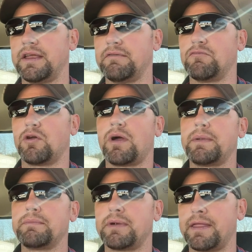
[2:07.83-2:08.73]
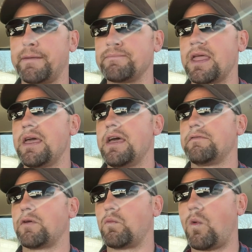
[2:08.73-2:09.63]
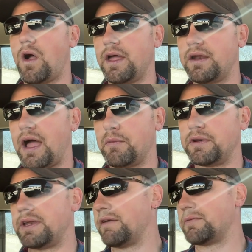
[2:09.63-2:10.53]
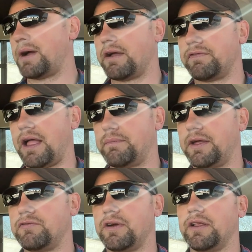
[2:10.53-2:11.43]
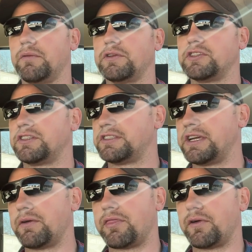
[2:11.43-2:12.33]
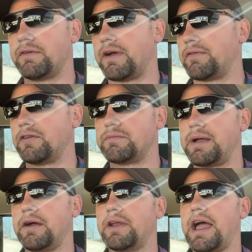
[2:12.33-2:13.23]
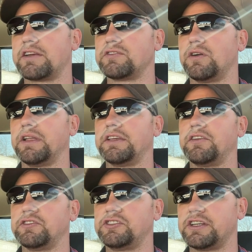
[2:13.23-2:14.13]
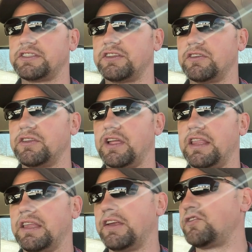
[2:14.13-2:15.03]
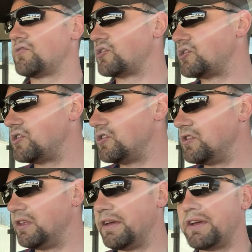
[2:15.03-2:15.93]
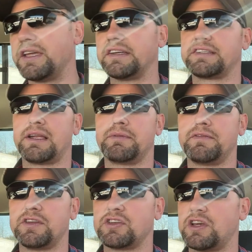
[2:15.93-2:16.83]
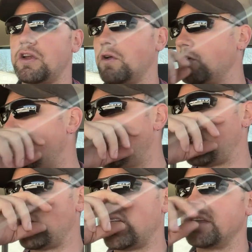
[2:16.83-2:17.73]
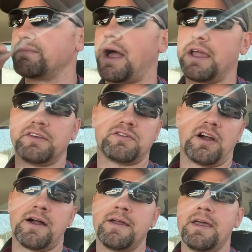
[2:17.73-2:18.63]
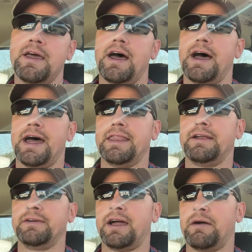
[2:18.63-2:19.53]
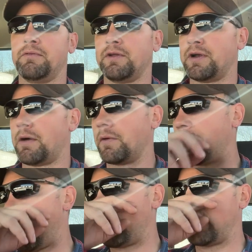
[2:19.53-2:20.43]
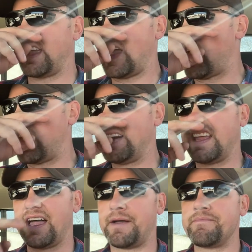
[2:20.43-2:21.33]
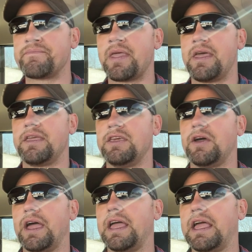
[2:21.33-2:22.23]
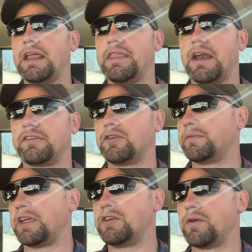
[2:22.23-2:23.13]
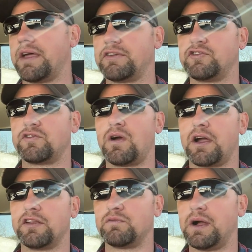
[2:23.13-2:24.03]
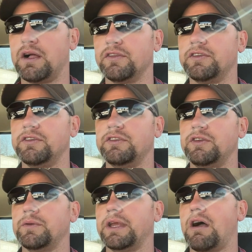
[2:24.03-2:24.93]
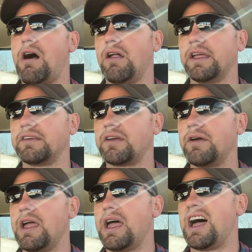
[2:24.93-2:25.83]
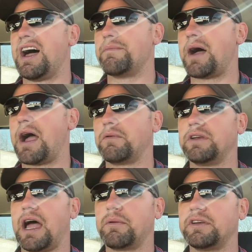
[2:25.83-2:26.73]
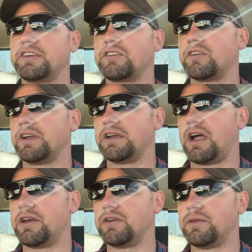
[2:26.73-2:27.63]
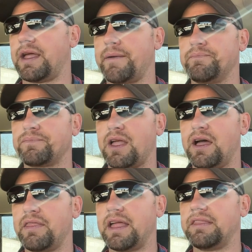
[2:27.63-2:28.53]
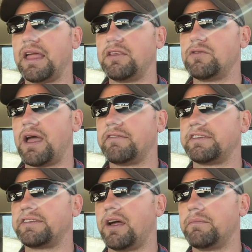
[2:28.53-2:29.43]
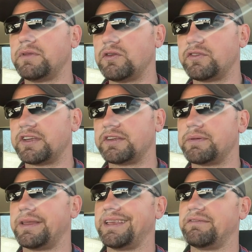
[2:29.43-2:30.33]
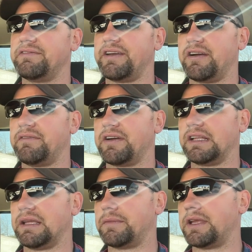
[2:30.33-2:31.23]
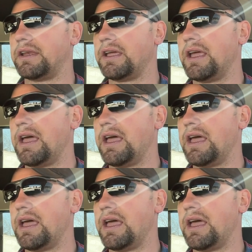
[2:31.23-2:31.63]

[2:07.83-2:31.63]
And what do I mean by that? For one, I would never buy a flatbed trailer with just a single 3,500 pound axle. Unless you're living in a subdivision and all you're going to be carrying is pine straw, they're not worth having. And you know, and that assumes that you don't have a truck as well to do any hauling. So I would certainly not do that. They do have some uses, but it's very, very limited.